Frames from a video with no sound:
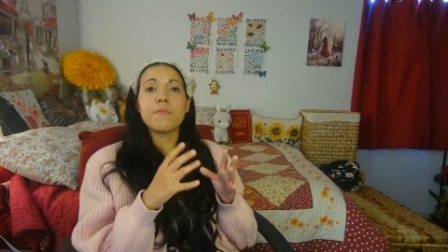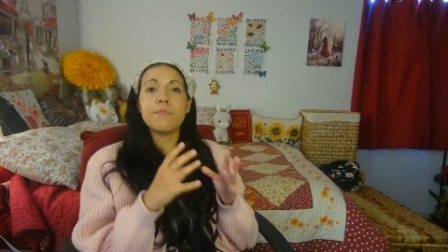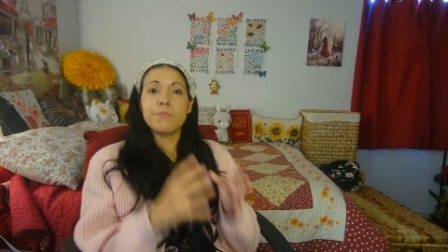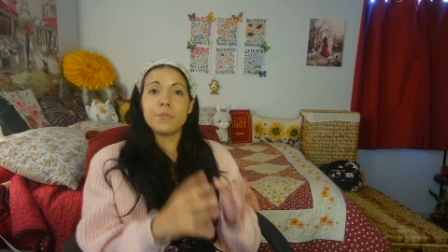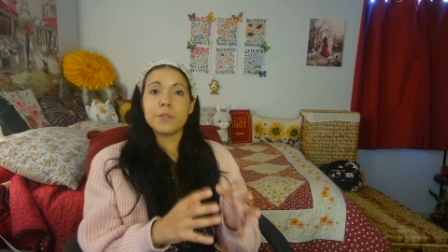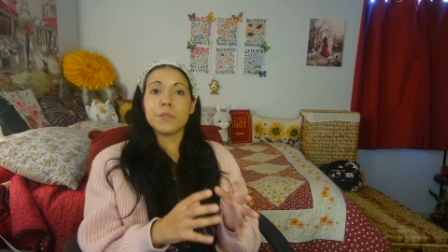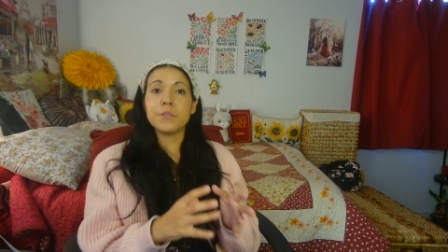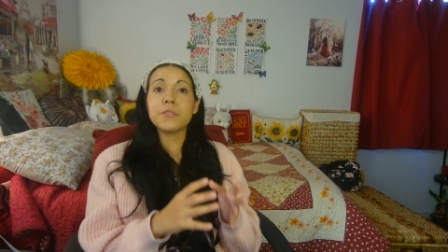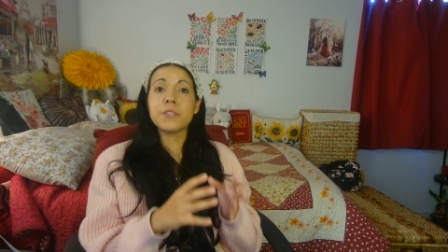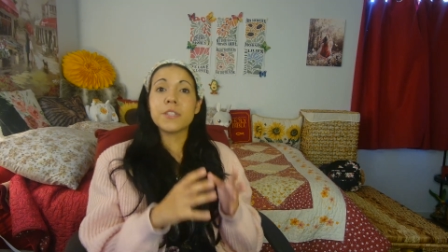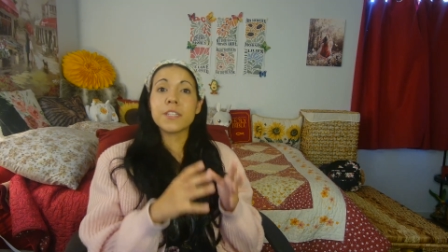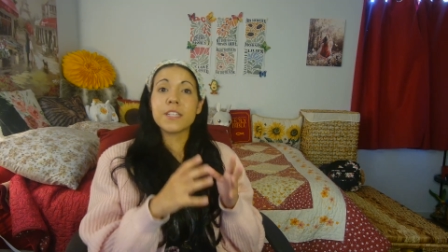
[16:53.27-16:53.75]

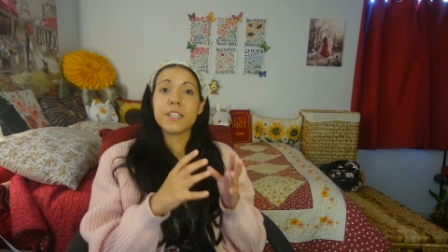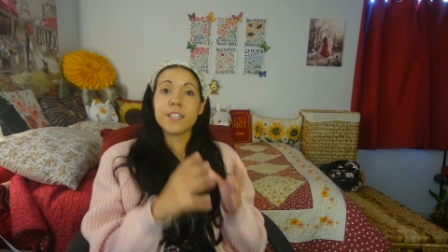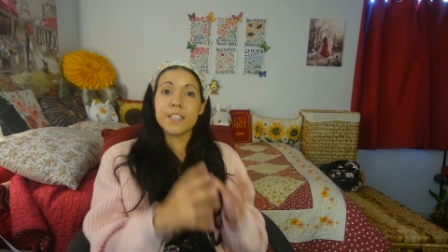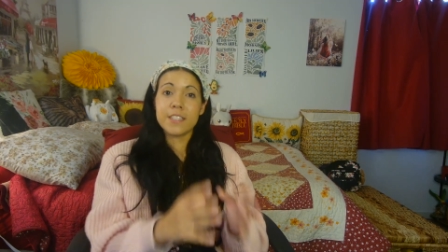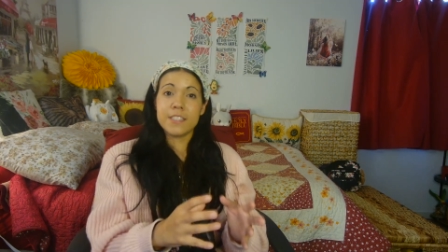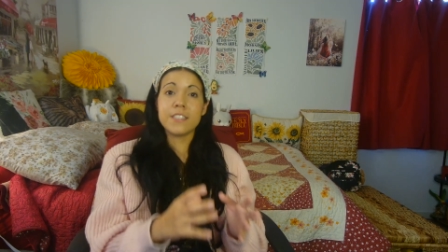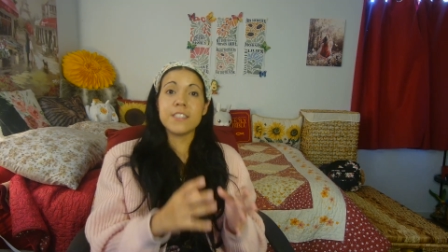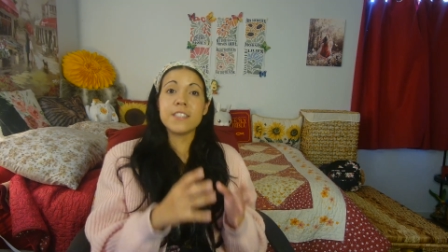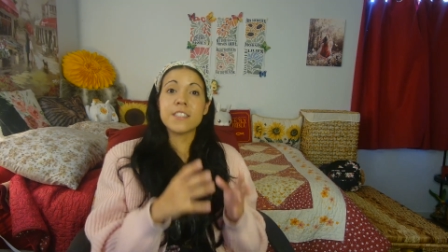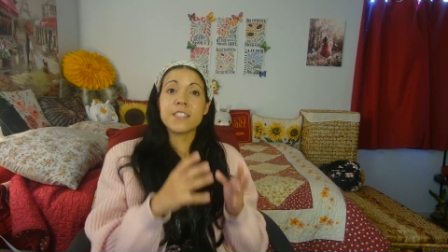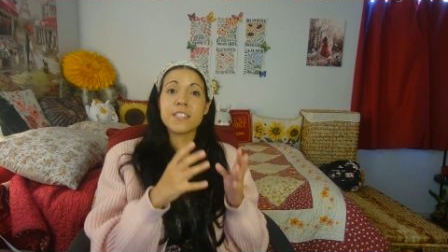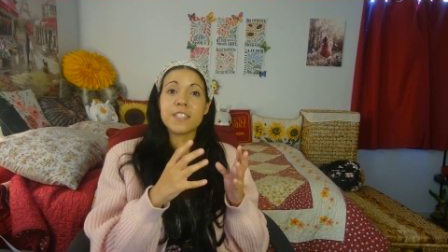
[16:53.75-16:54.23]
of building
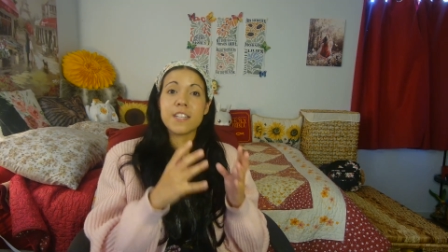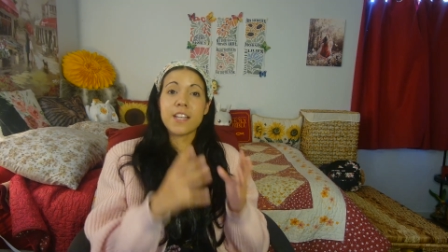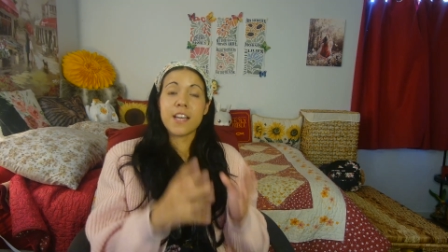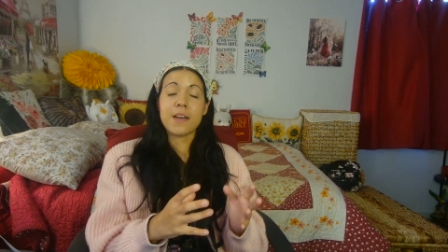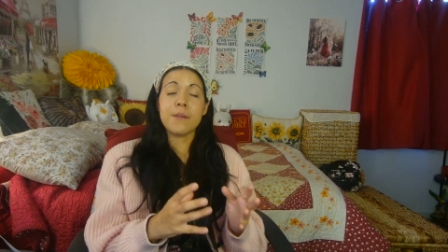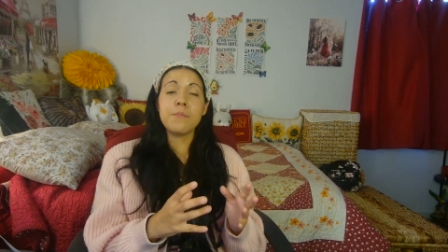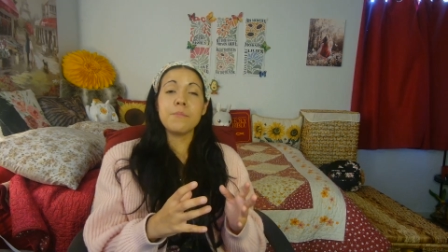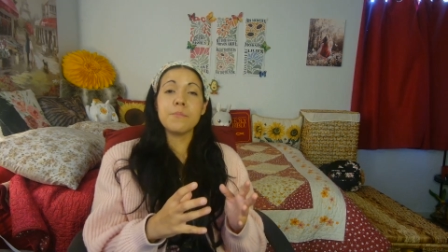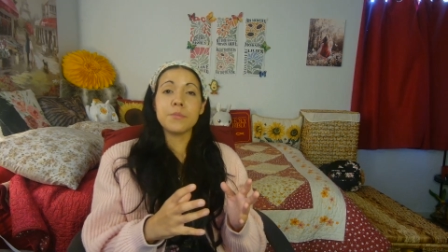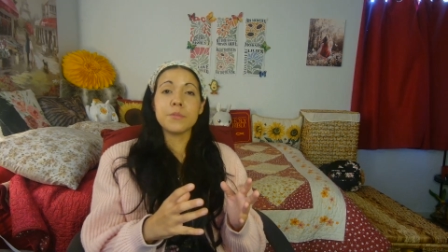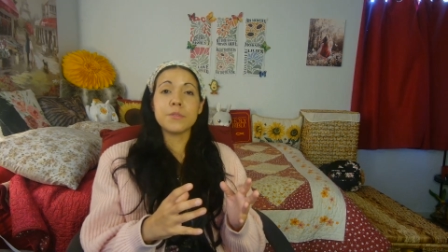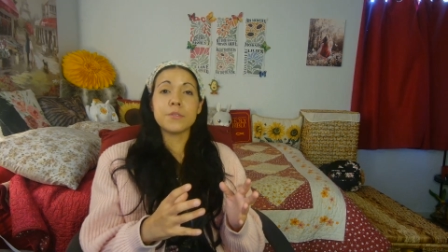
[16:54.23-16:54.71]
his
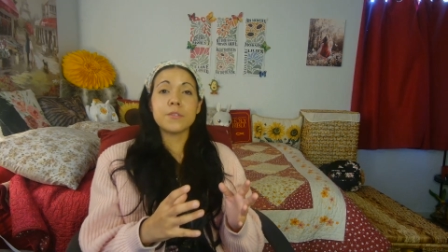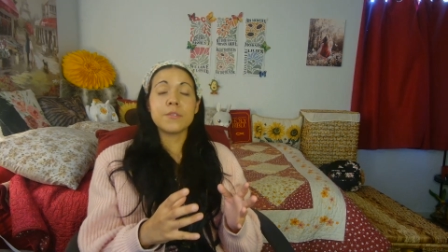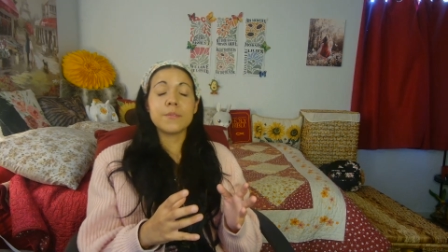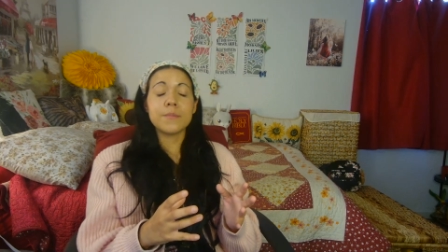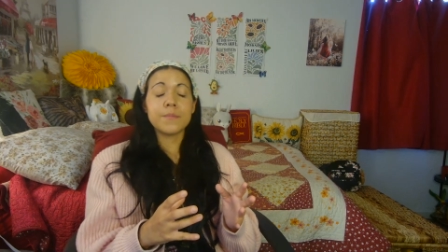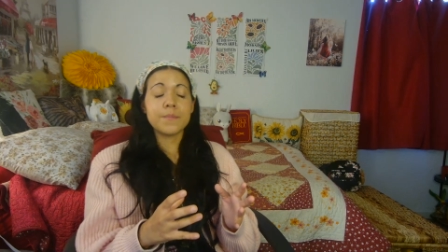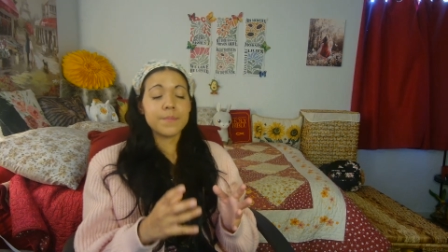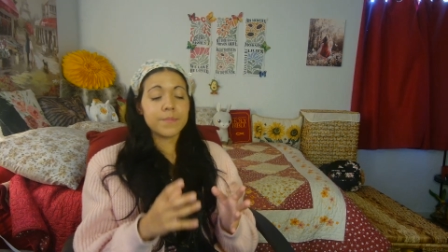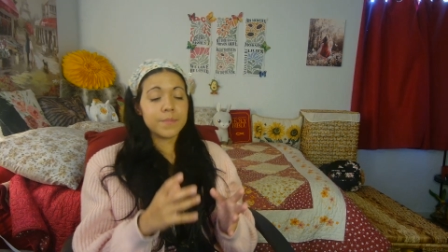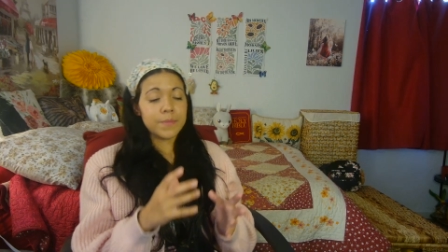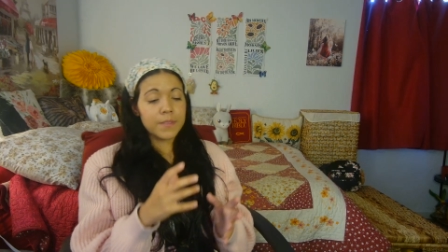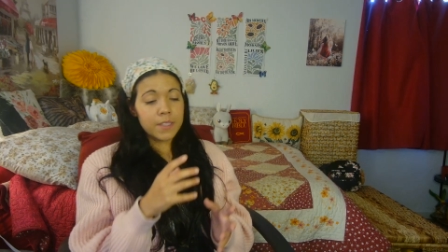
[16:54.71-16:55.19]

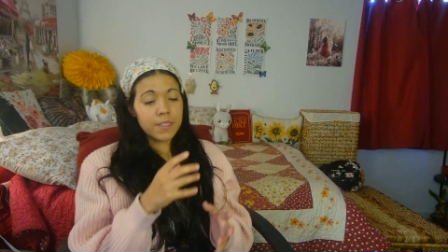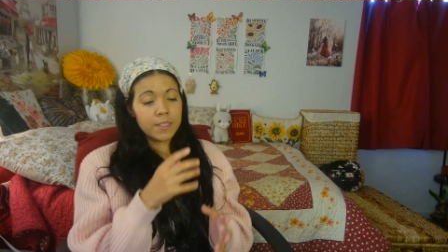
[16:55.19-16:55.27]
temple.